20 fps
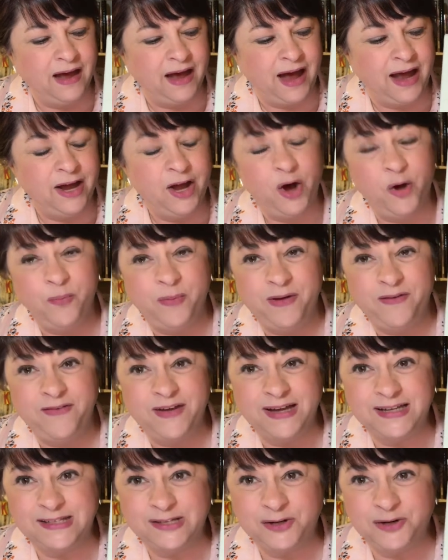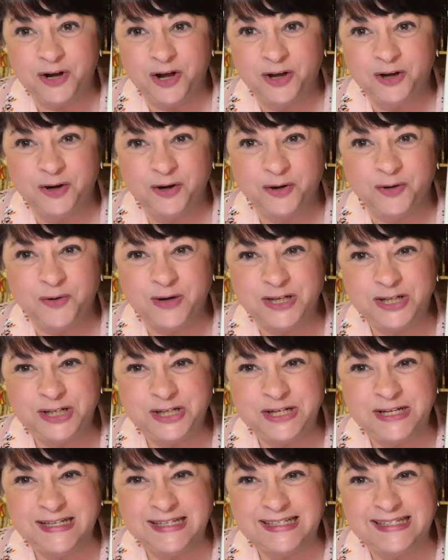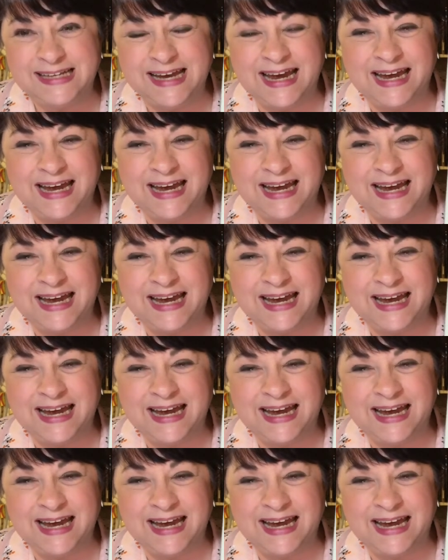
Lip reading: I hope I've answered all your questions,